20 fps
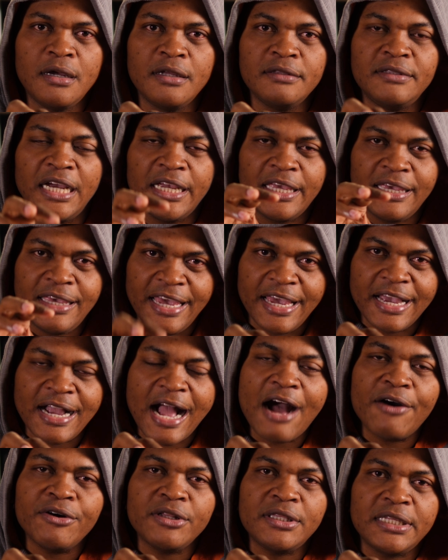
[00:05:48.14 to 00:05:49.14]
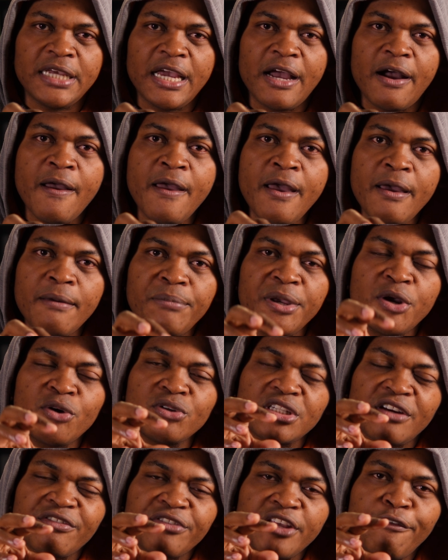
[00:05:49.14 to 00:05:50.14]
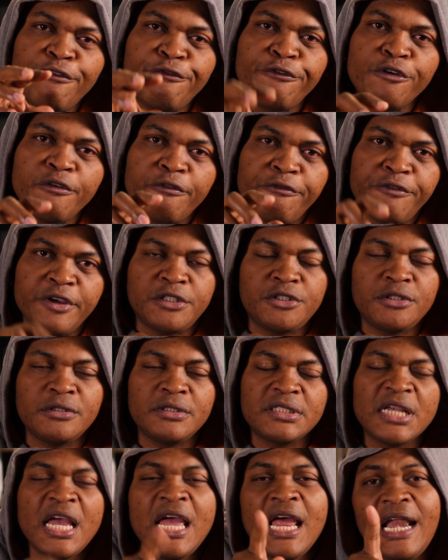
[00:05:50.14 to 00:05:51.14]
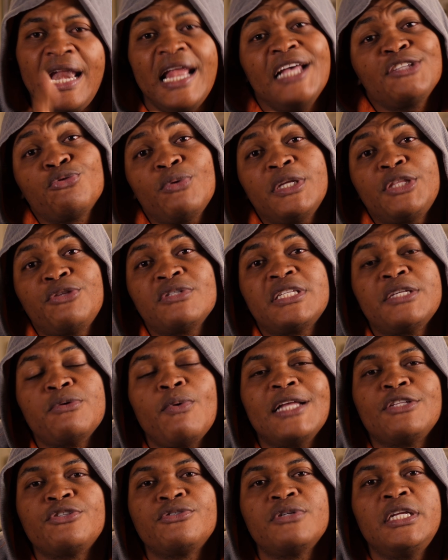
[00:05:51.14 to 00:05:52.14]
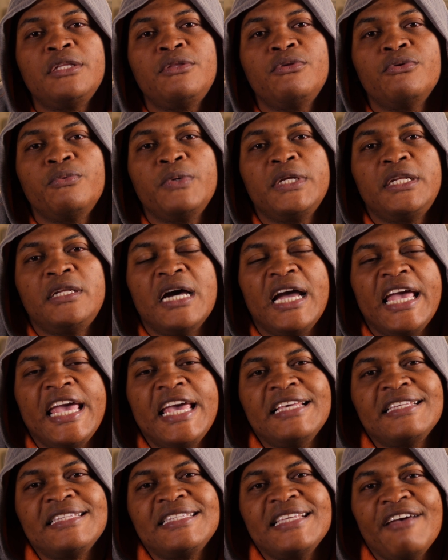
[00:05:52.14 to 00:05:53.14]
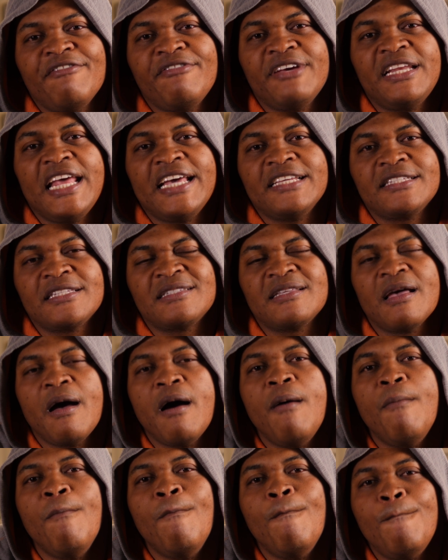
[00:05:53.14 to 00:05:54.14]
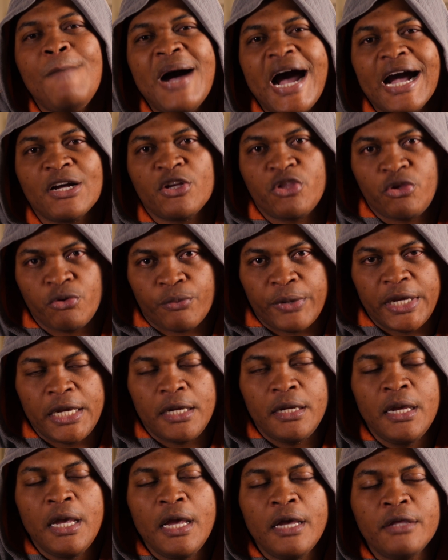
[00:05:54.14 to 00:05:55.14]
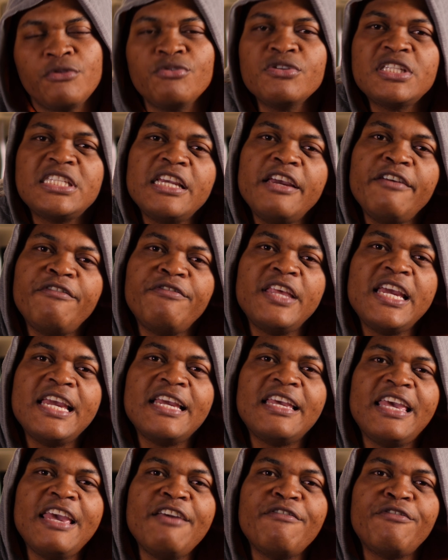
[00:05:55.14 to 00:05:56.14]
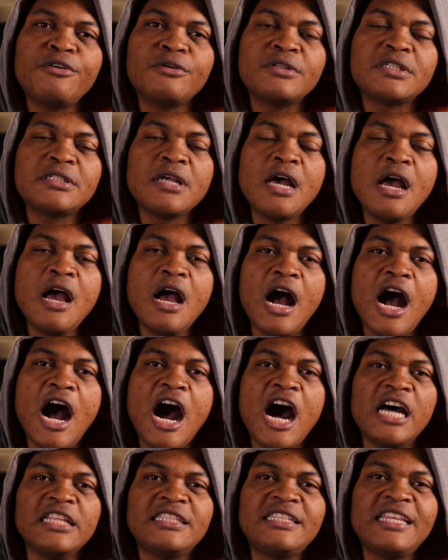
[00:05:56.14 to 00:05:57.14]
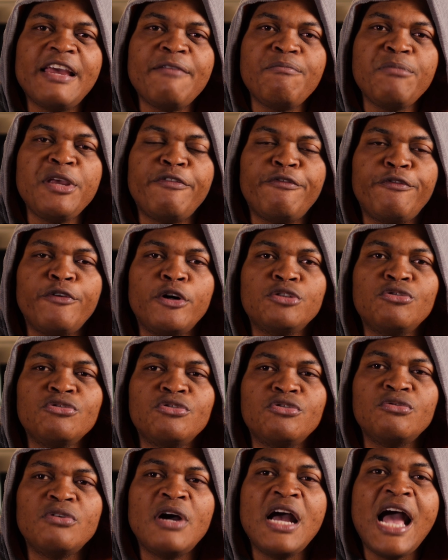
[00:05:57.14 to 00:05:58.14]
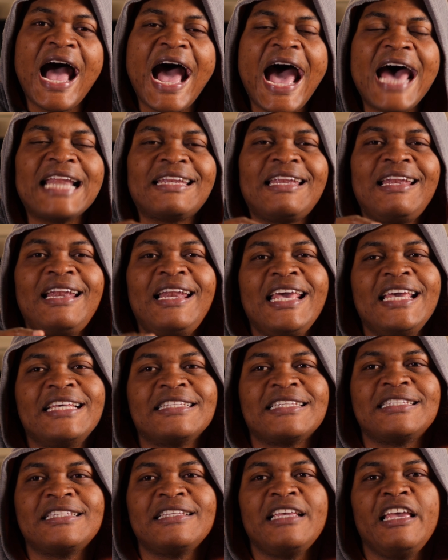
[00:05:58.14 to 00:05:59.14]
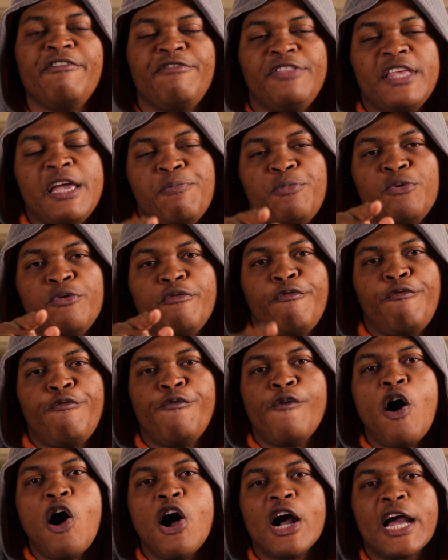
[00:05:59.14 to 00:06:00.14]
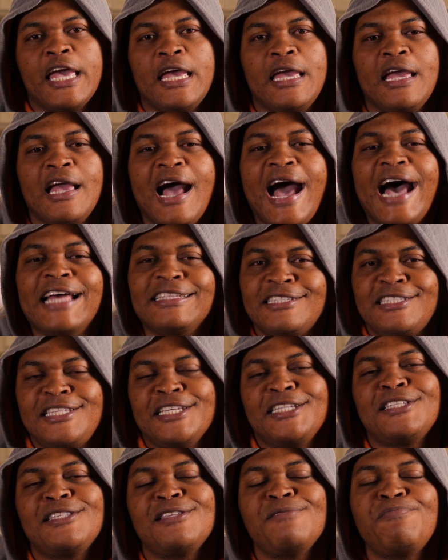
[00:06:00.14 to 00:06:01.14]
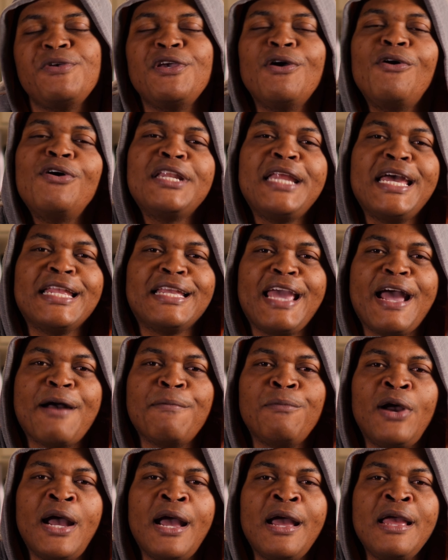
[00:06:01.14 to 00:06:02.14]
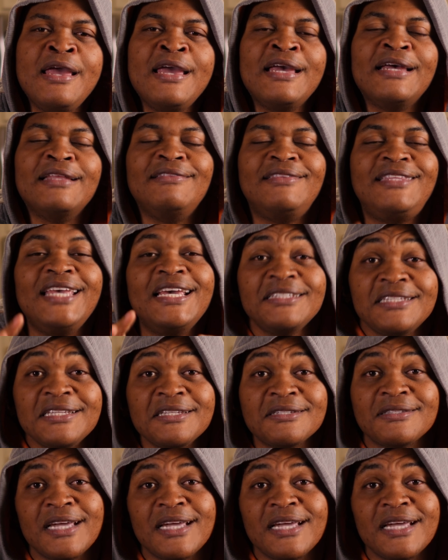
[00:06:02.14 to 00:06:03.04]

the king out there because of the full features. Let's wait to see what Sony do with the A7S Mark III to see if they give us 10-bit 422, at least if they put 4K at 60p on that camera. This is